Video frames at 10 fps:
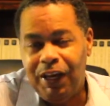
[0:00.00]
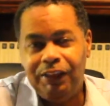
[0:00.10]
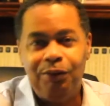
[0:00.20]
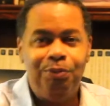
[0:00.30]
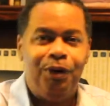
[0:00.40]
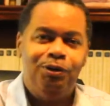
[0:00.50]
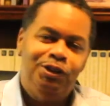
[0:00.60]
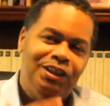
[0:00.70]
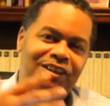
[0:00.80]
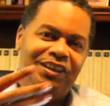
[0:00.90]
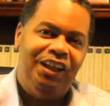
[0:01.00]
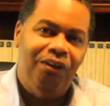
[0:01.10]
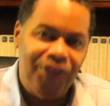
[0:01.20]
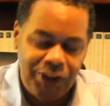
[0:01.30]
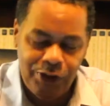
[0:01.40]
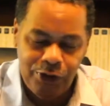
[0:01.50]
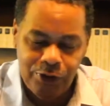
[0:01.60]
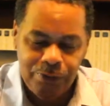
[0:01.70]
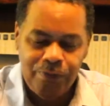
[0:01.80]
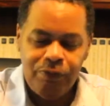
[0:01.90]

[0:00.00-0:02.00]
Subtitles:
and the person that's giving the hurt,